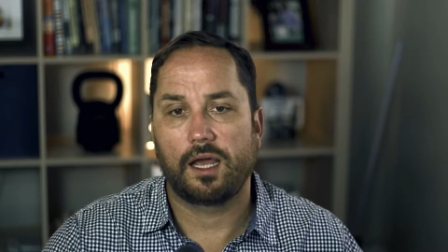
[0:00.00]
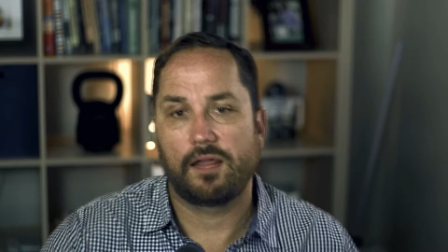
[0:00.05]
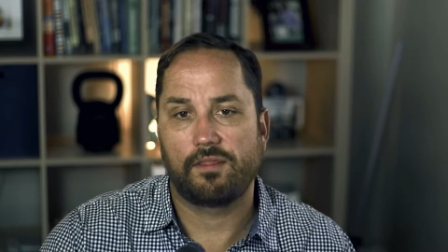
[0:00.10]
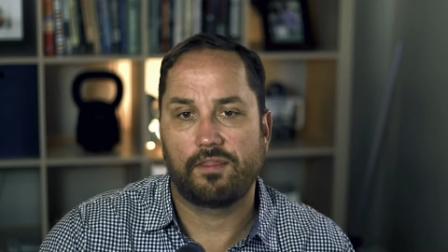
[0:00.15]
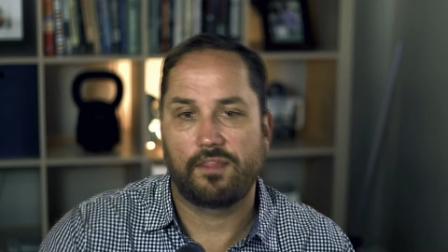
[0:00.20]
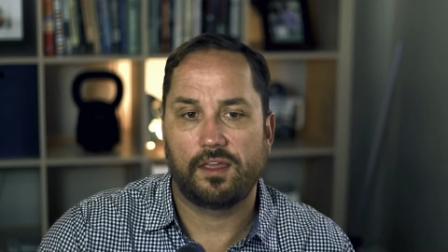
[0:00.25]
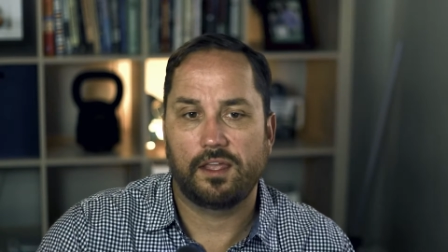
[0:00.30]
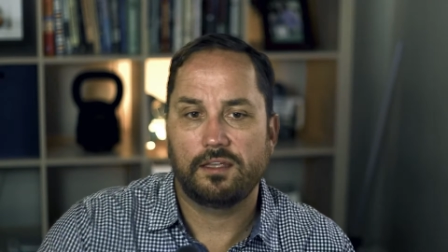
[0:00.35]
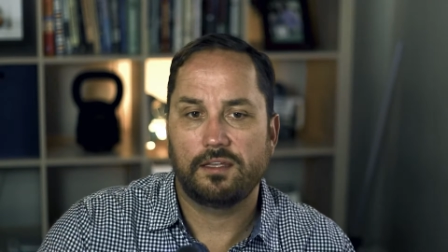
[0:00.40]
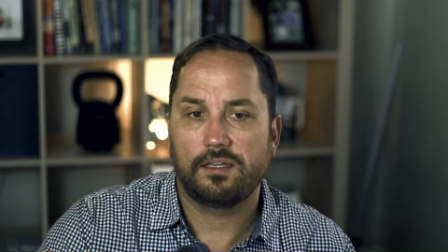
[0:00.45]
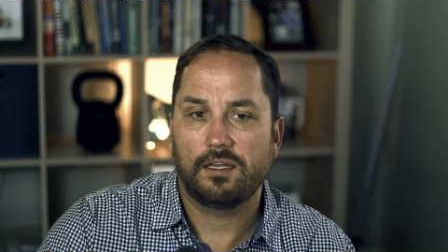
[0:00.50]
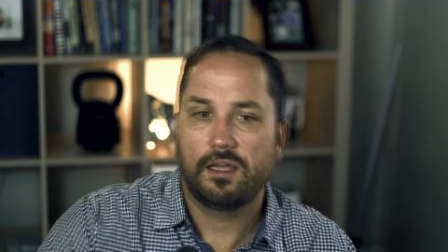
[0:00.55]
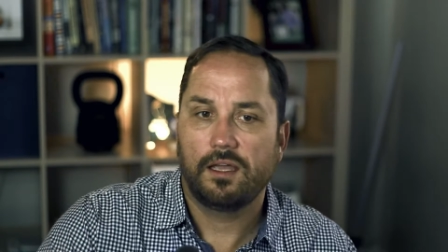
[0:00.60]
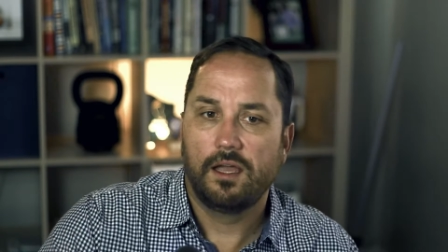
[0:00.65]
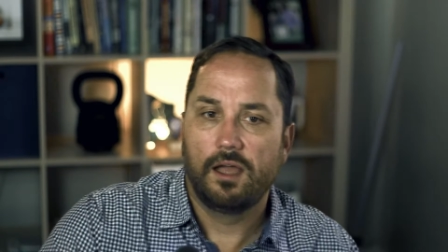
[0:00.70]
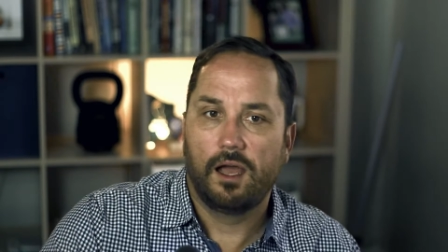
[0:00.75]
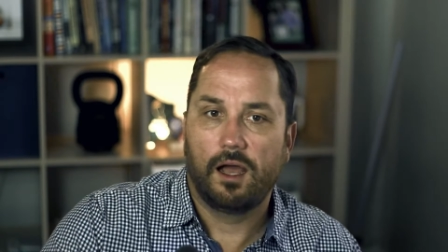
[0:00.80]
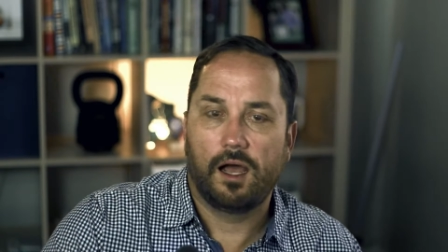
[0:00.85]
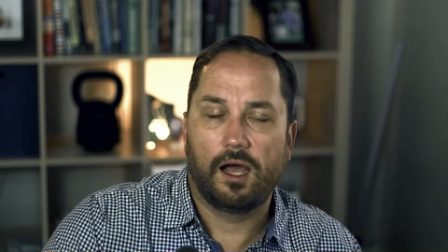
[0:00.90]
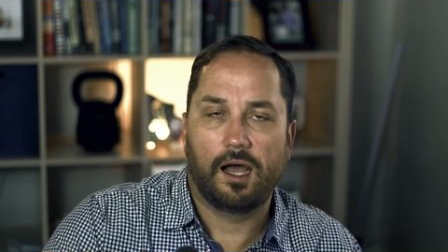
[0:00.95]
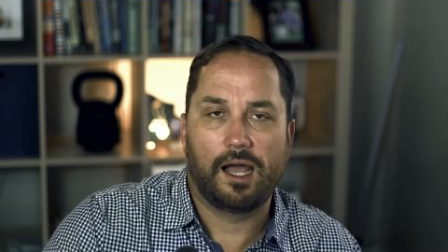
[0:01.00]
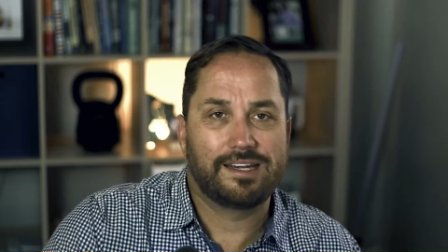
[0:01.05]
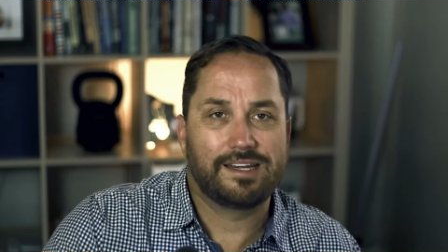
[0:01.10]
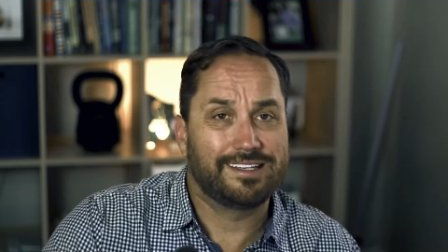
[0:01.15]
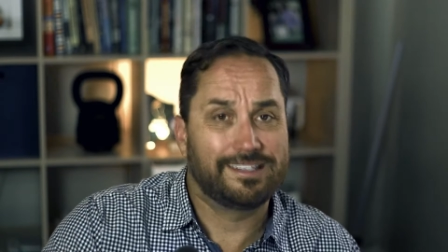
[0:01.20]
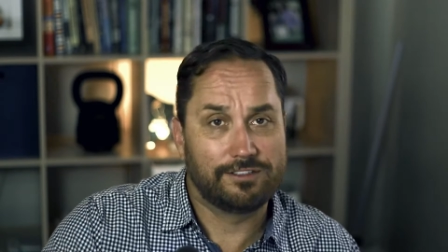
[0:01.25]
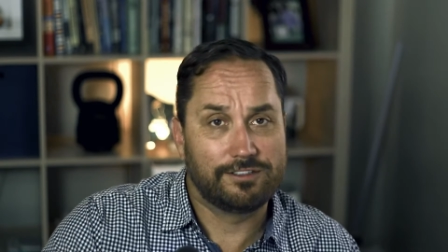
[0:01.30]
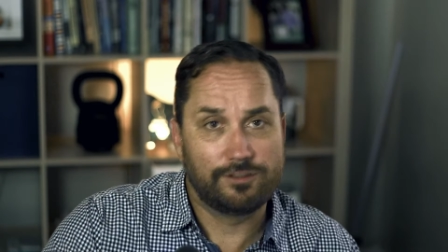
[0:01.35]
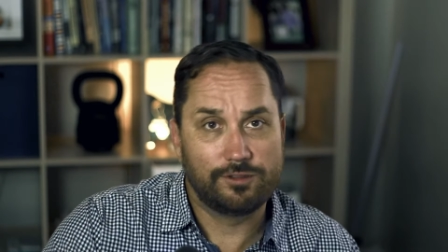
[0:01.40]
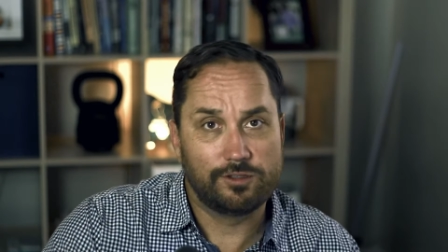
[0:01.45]
I think. I
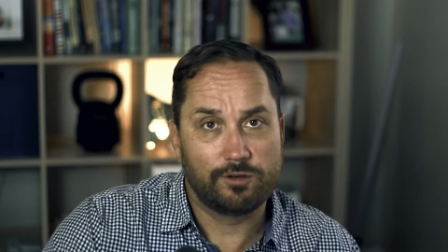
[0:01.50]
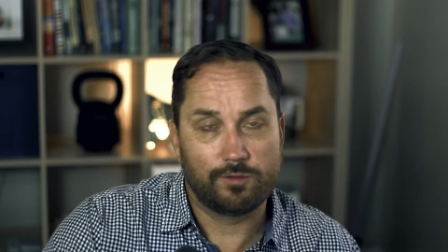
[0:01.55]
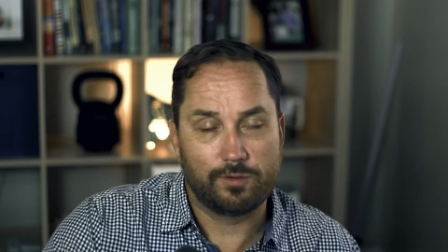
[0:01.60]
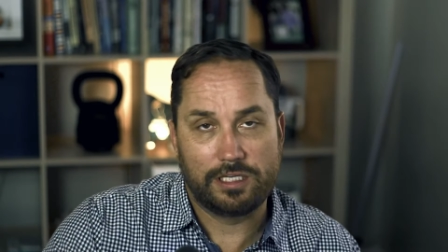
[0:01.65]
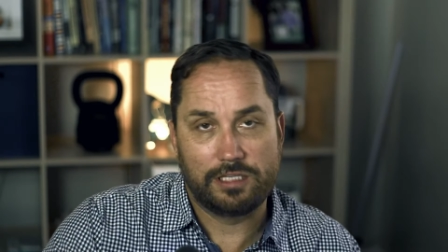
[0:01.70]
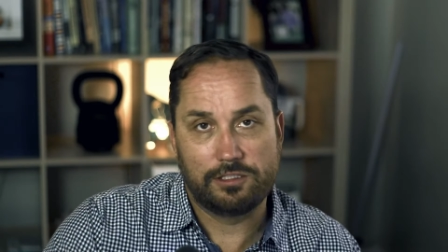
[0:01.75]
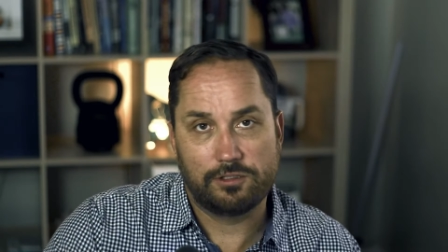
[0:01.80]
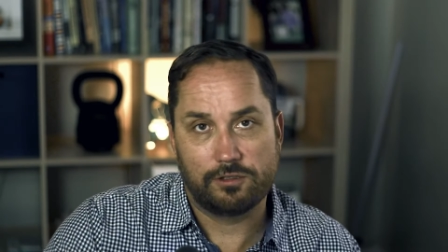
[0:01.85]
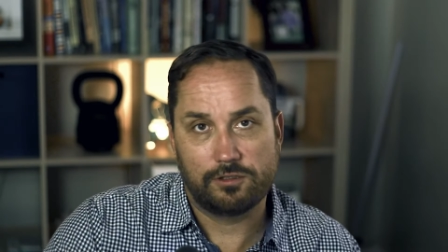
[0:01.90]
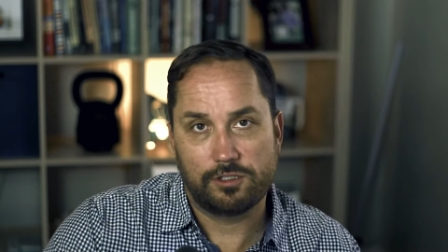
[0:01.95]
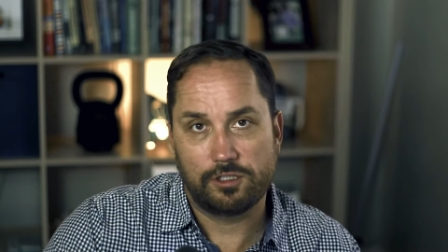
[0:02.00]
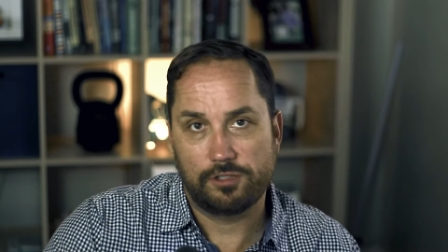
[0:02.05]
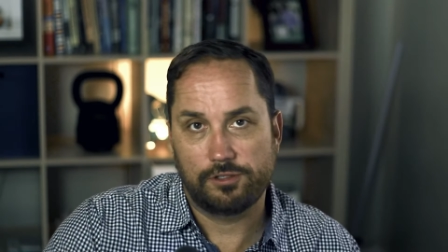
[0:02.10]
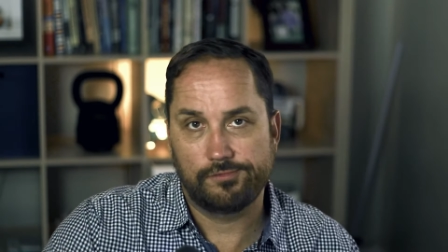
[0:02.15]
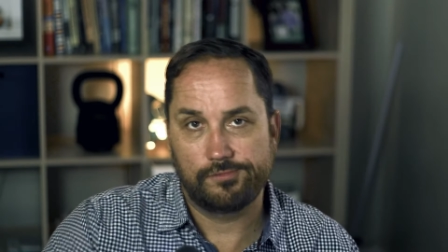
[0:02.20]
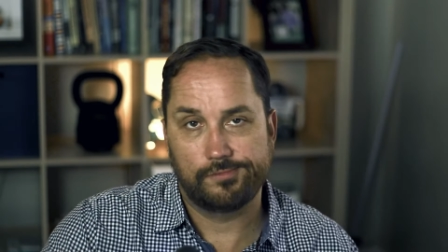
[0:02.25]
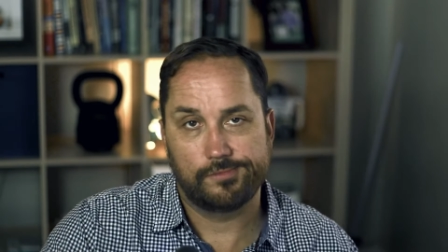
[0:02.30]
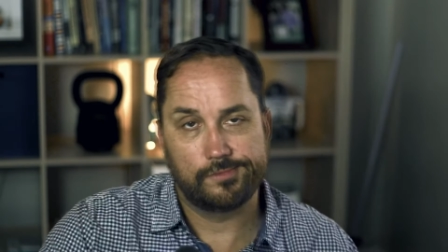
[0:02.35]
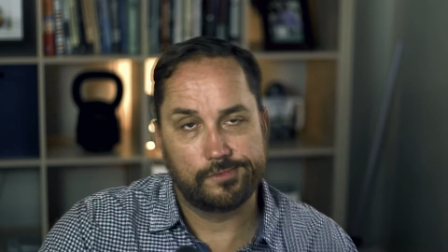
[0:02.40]
didn't do the research.